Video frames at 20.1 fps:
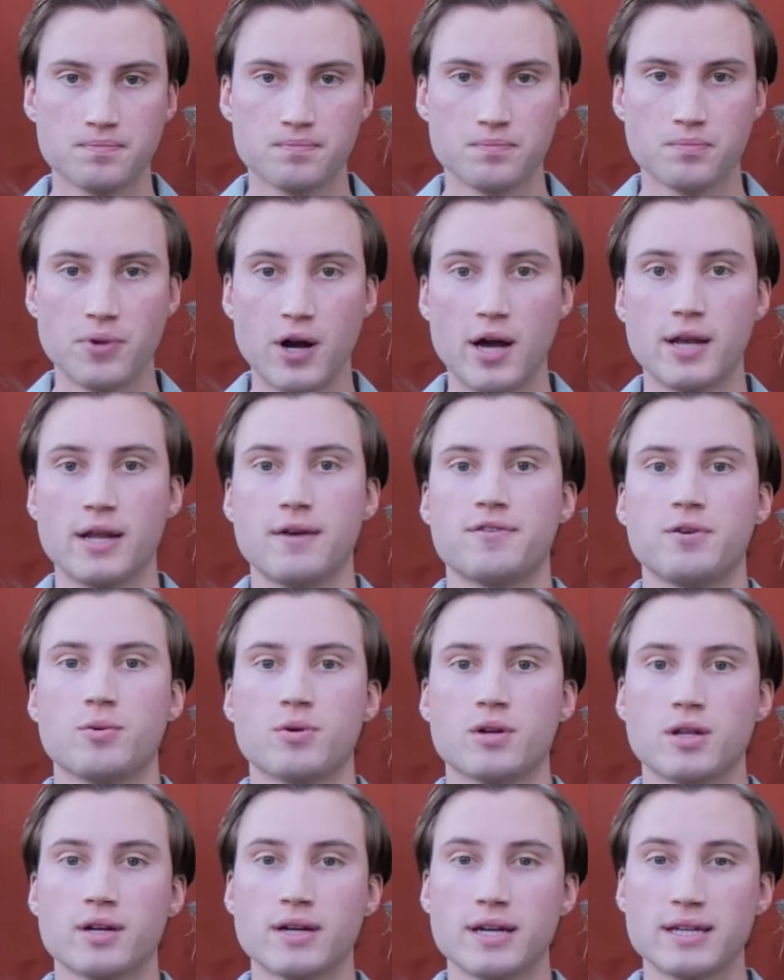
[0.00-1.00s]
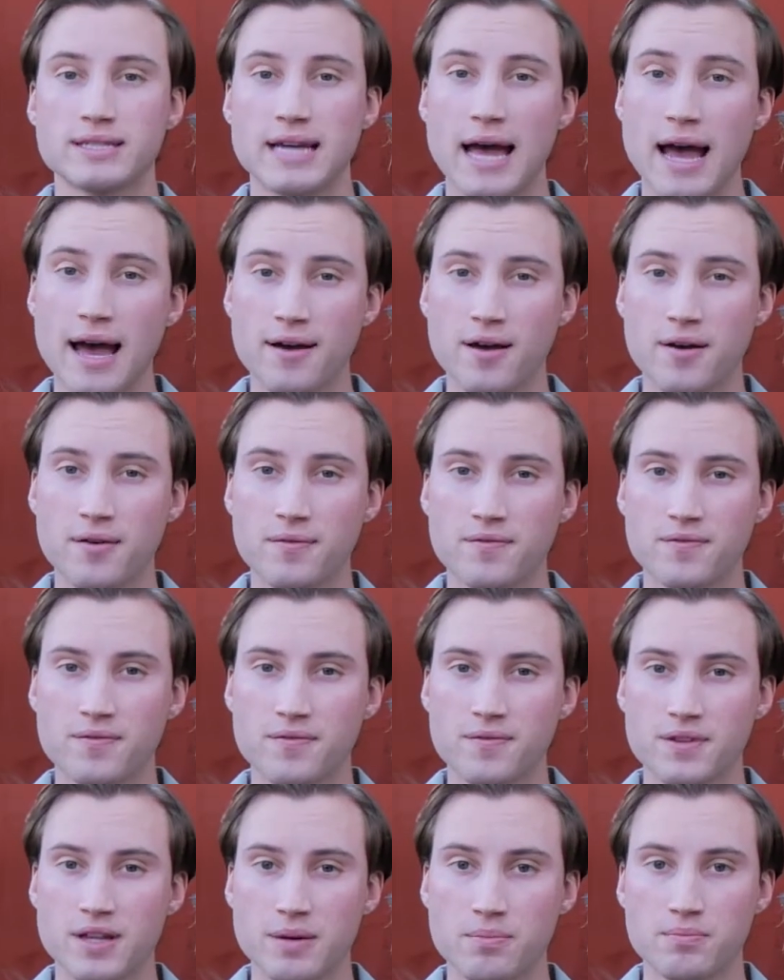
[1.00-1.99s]
But if you are looking to have
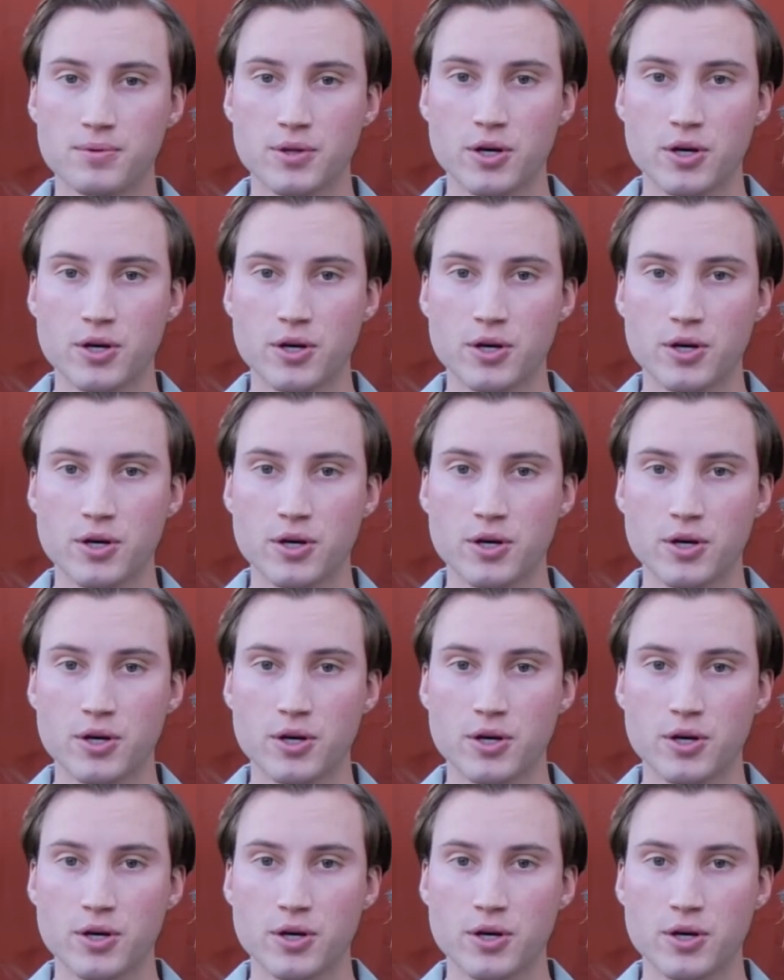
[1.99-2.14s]
them